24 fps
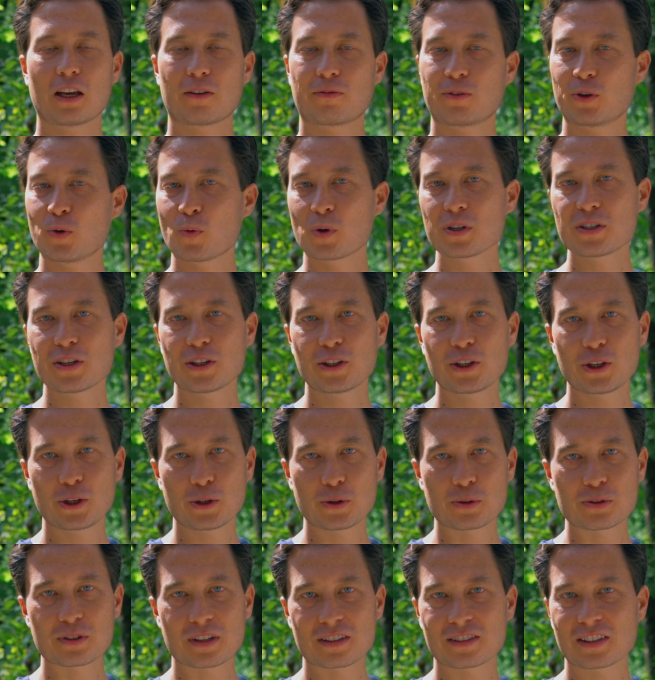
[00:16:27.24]
If you want to
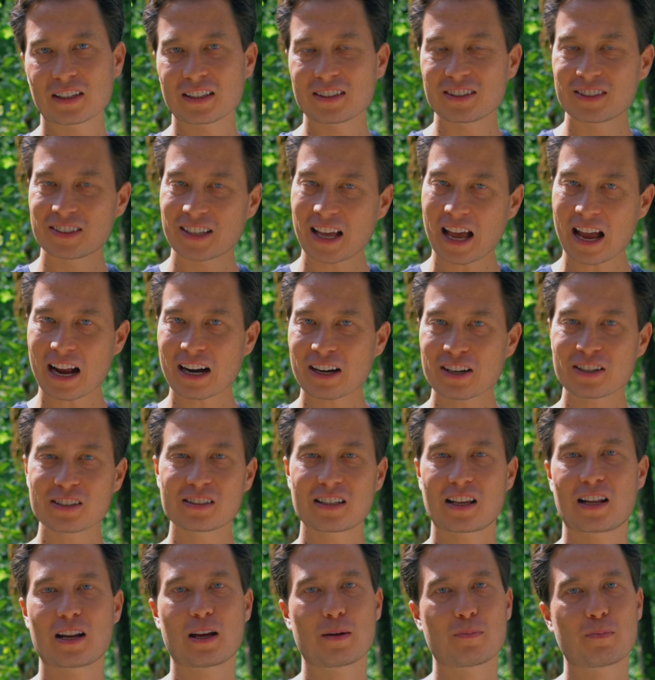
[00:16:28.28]
use this exact
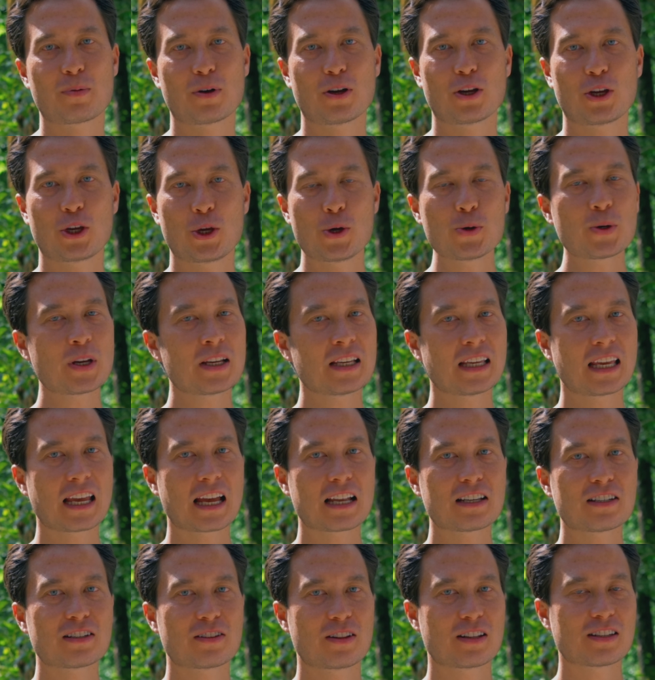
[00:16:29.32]
setup, you can
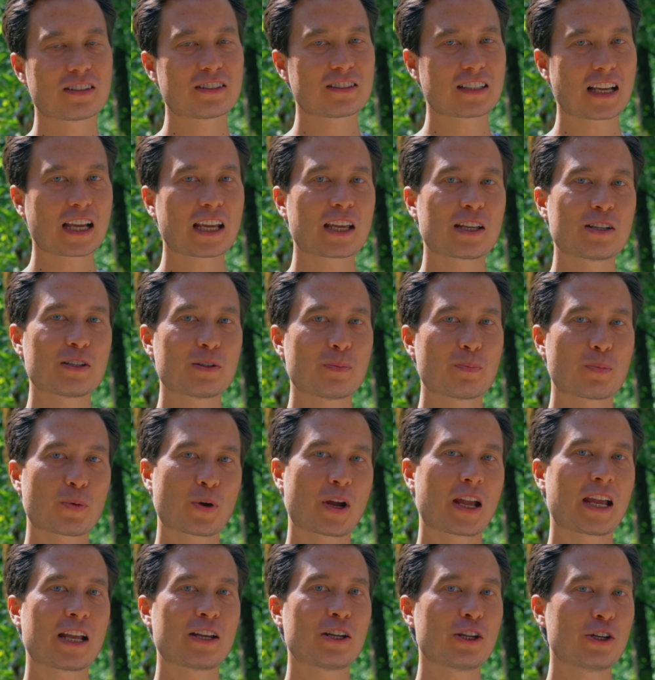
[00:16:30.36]
get the second
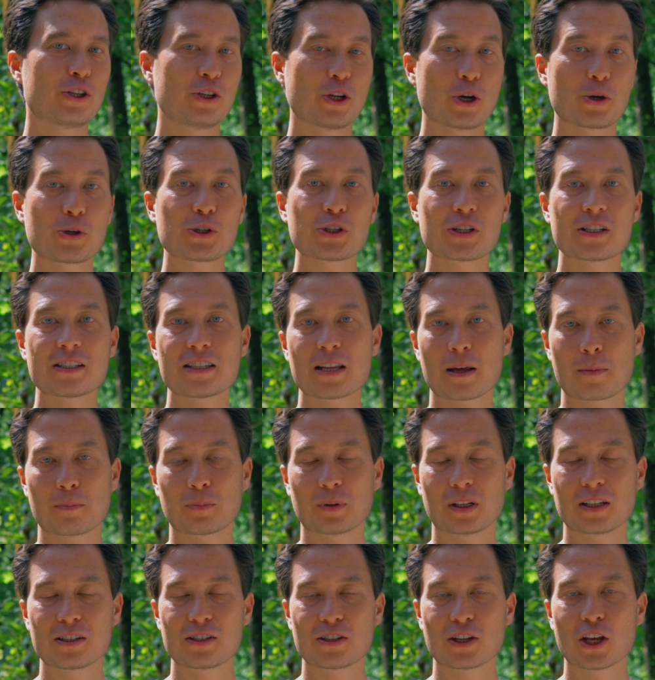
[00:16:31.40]
brain Notion
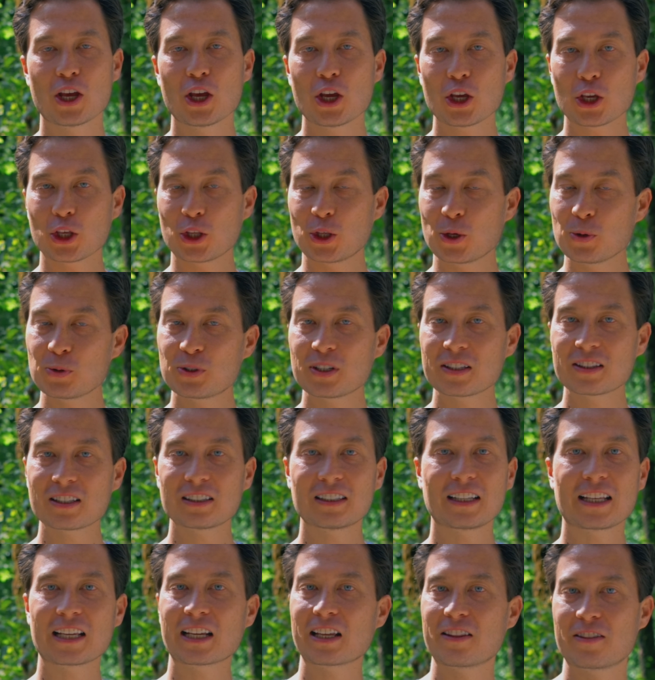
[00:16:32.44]
template using the
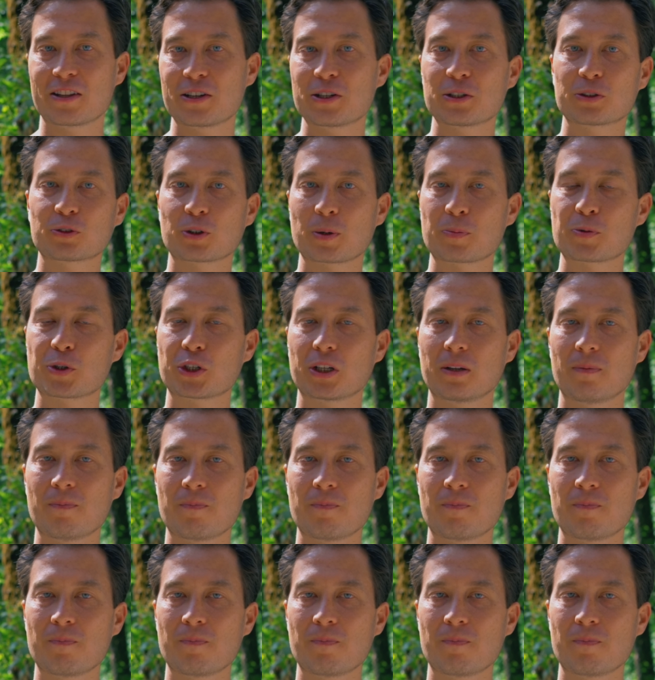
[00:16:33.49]
link in the description.